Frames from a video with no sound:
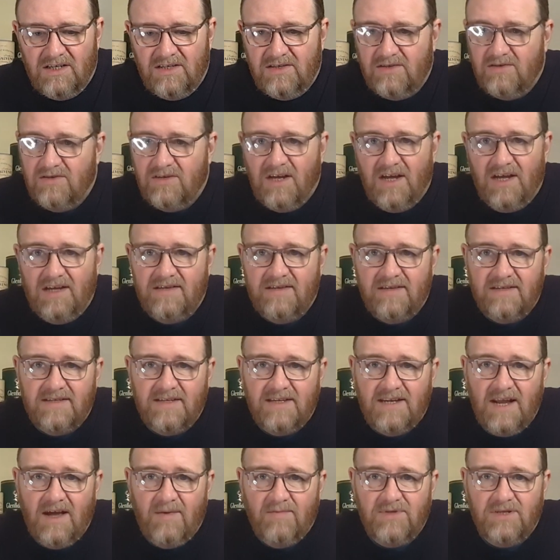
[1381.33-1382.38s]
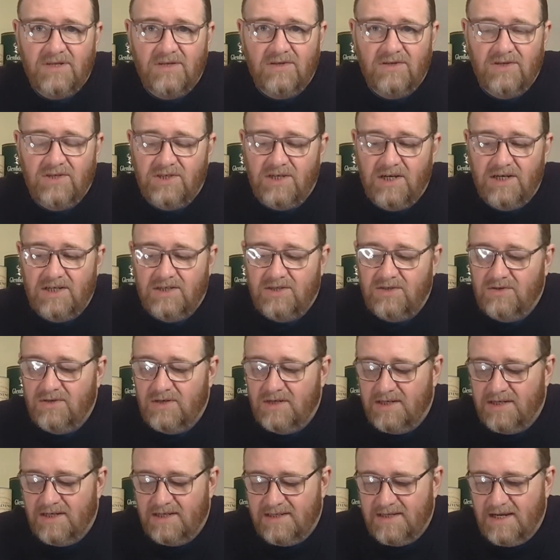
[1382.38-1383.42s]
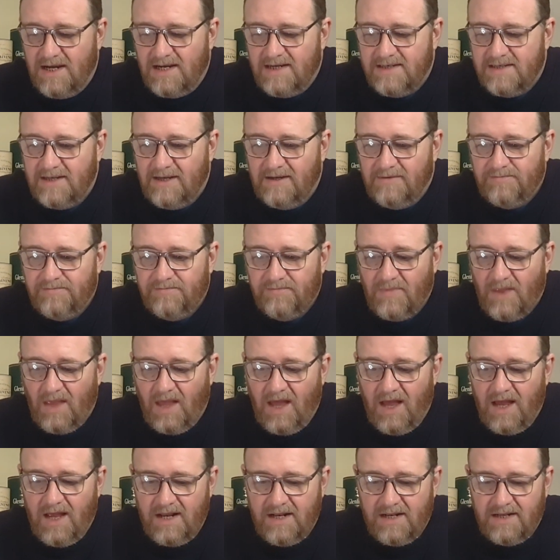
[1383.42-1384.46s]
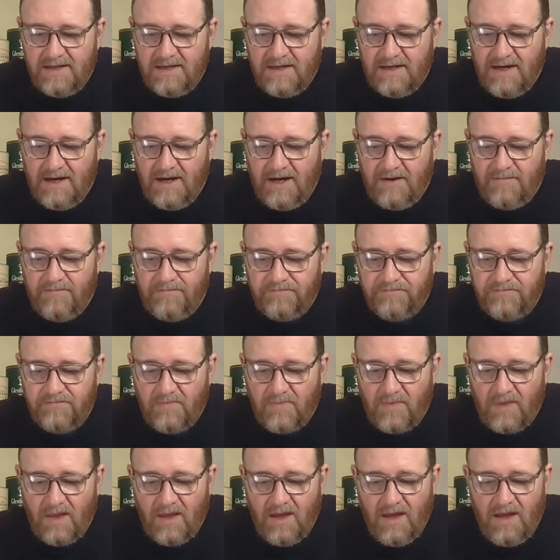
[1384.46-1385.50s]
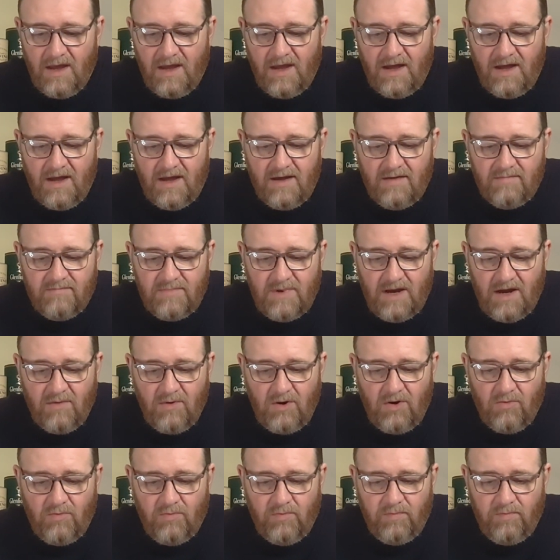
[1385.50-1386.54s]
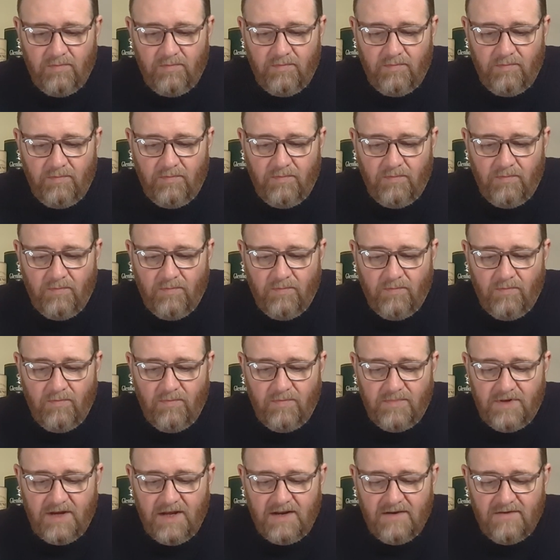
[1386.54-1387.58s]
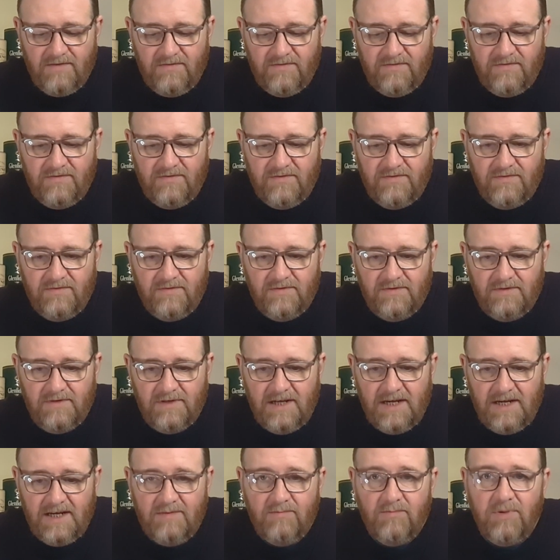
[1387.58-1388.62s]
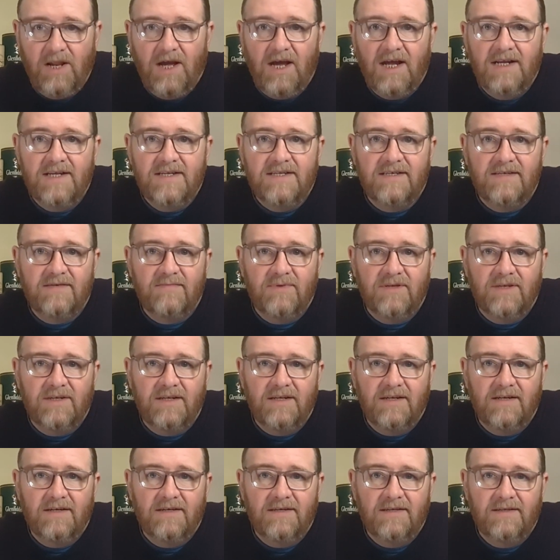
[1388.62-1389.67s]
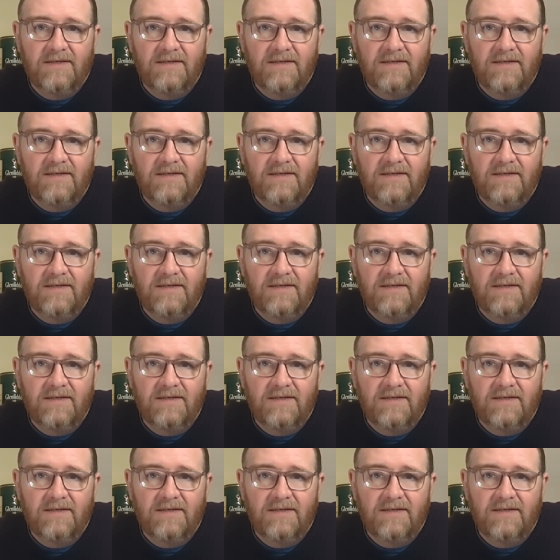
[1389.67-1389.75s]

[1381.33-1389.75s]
So yes, it's an absolute shit show and a disaster. And my well kind of laid plans have been